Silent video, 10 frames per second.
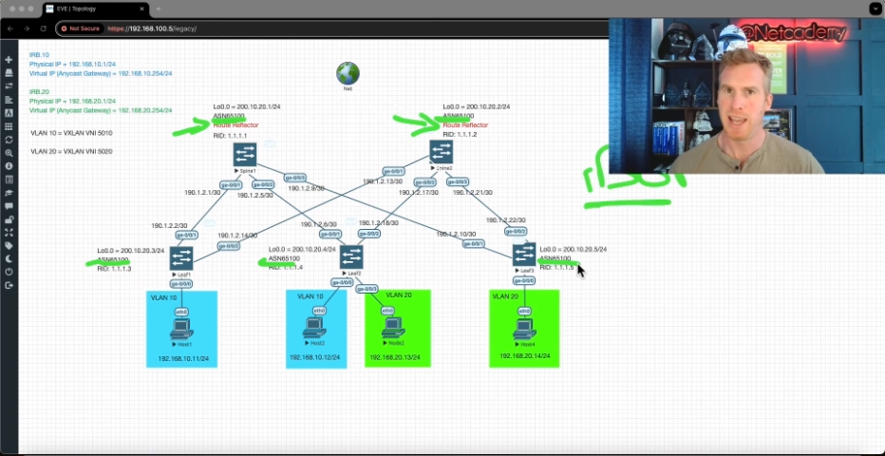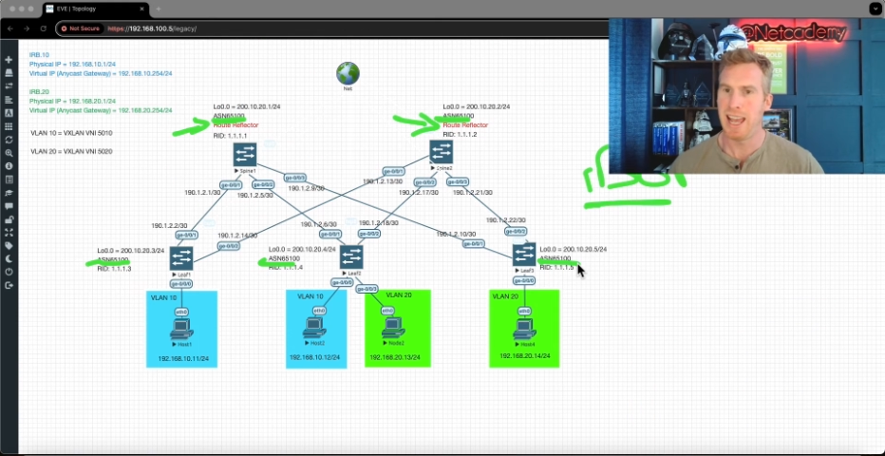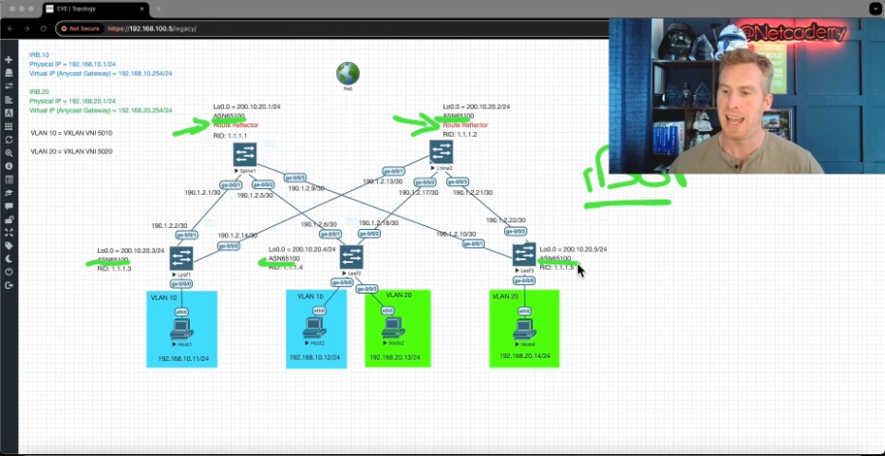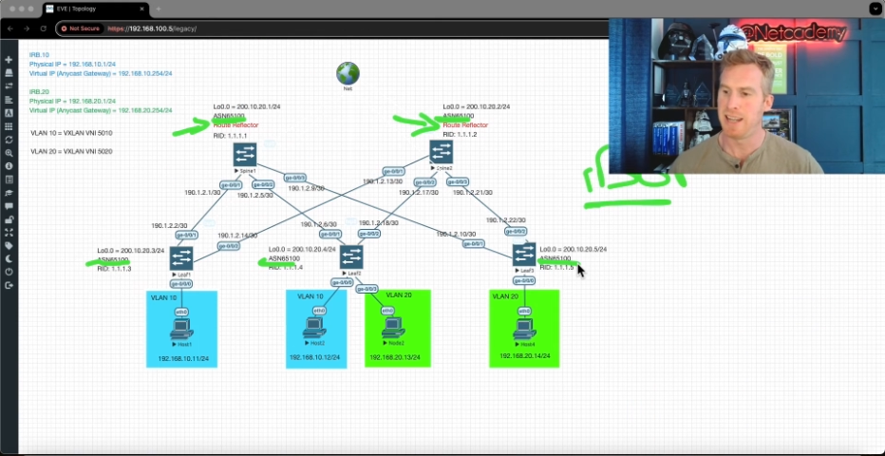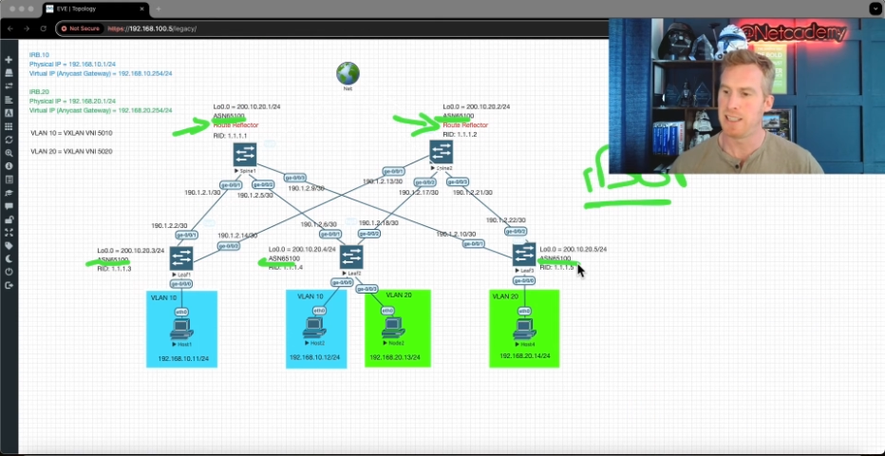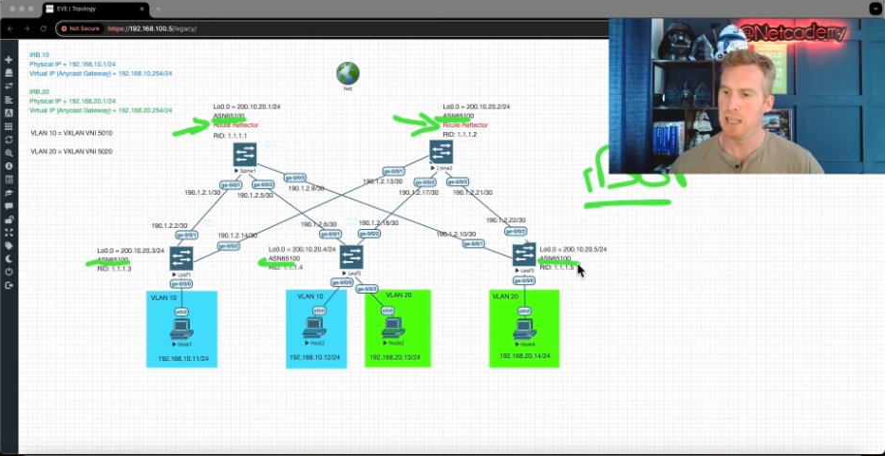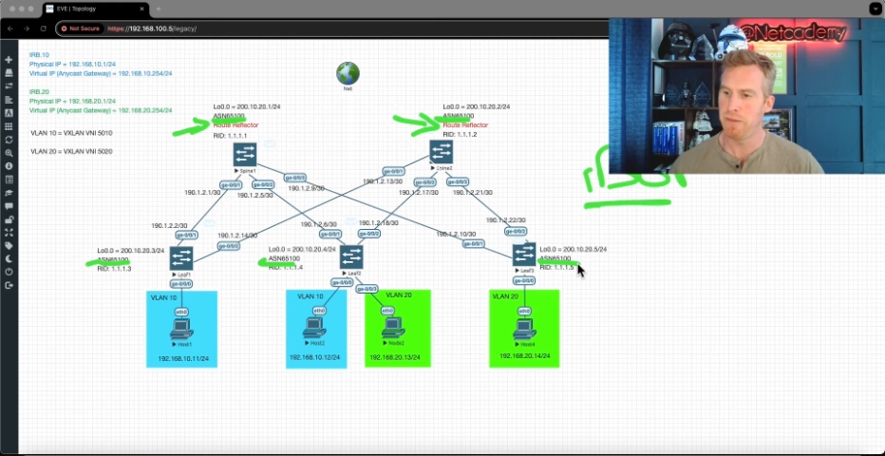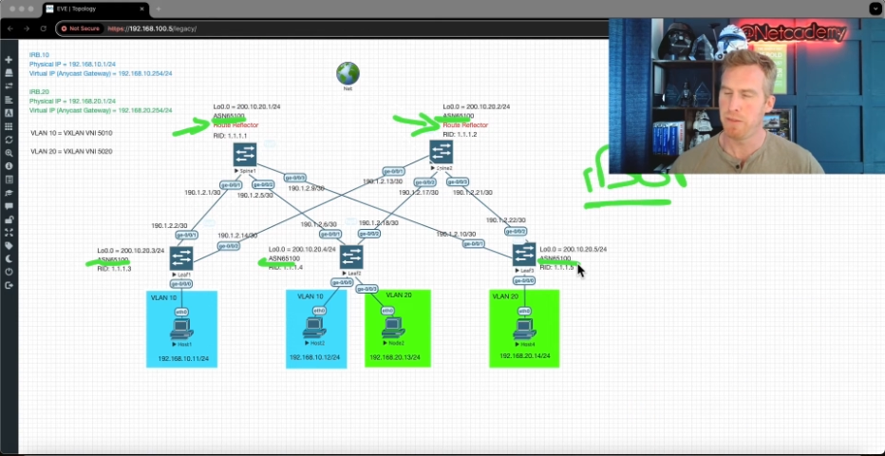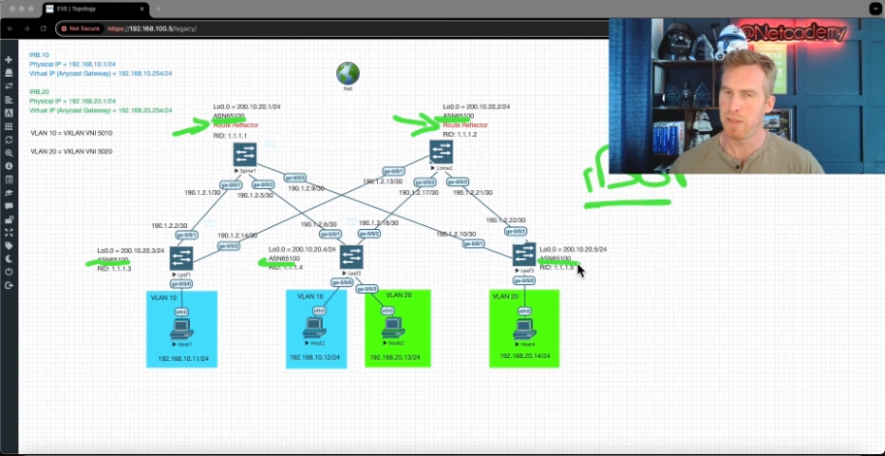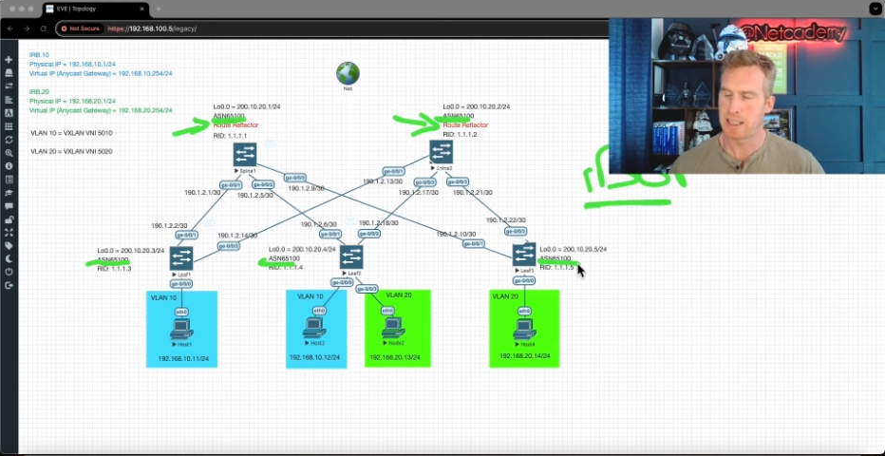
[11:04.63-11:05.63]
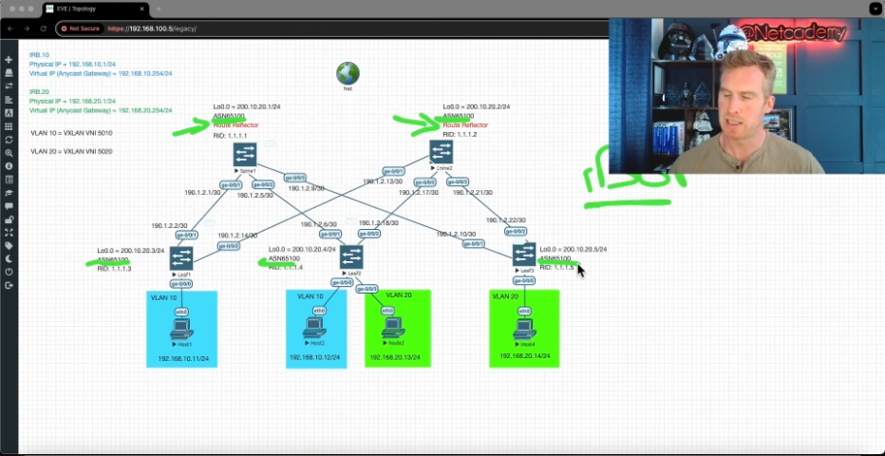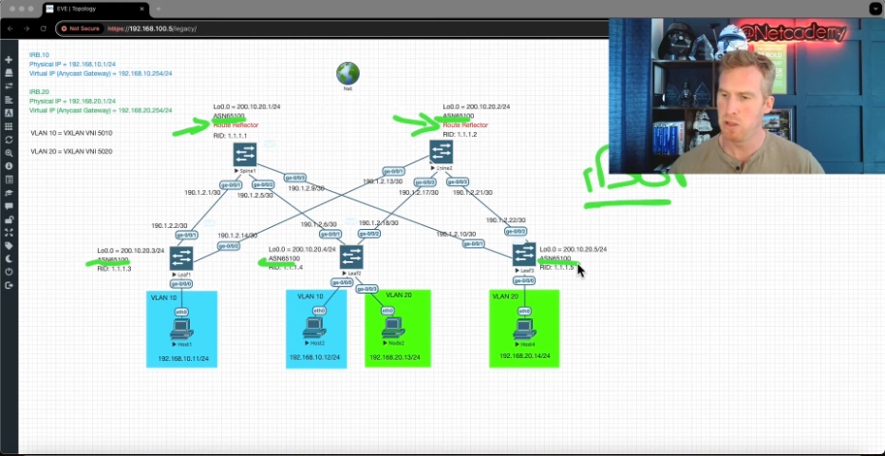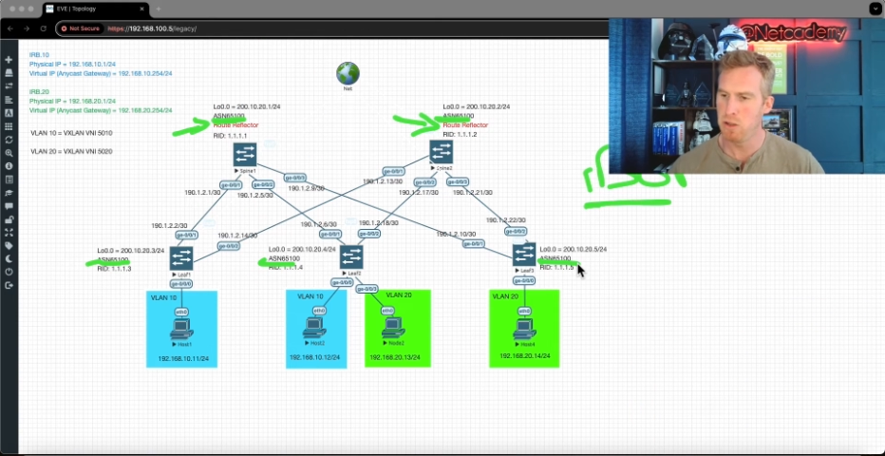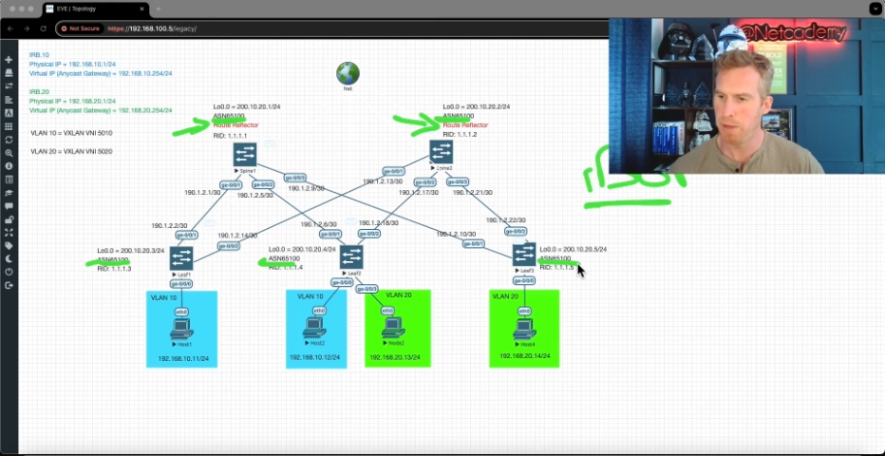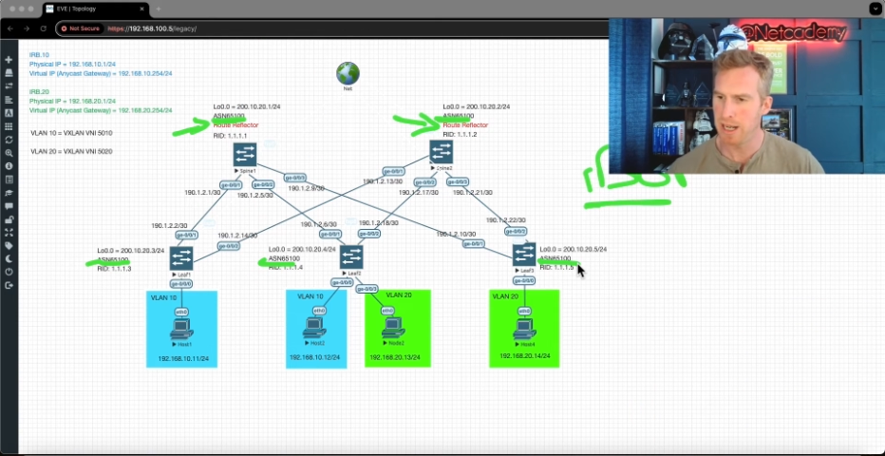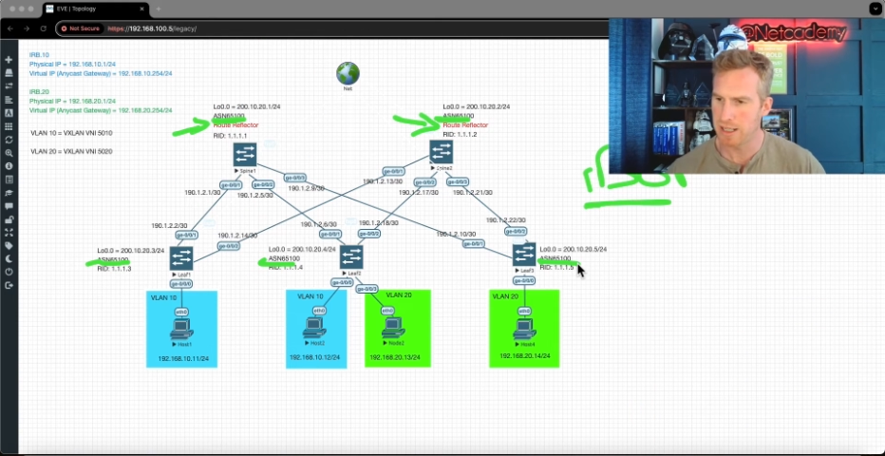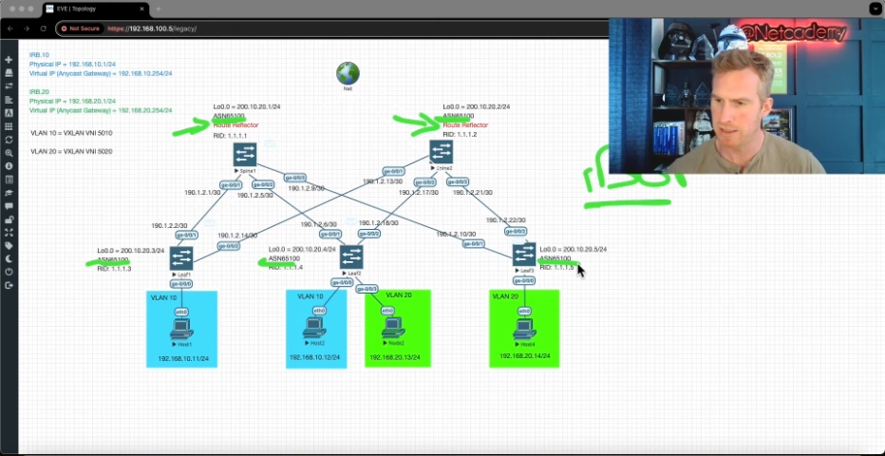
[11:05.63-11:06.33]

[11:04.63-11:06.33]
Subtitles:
And if that loopback